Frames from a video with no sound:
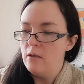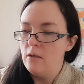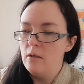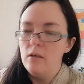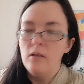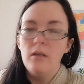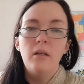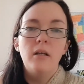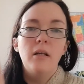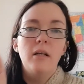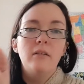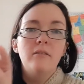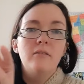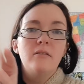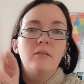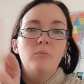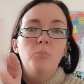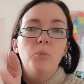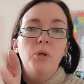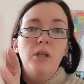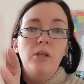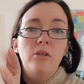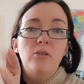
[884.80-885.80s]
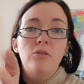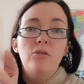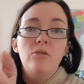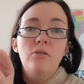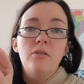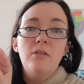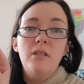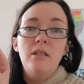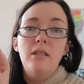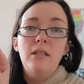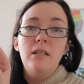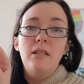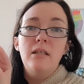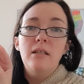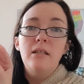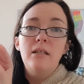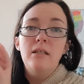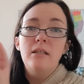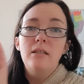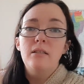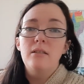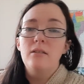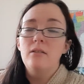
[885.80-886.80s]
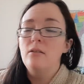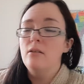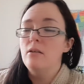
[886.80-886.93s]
it has some pictures in it.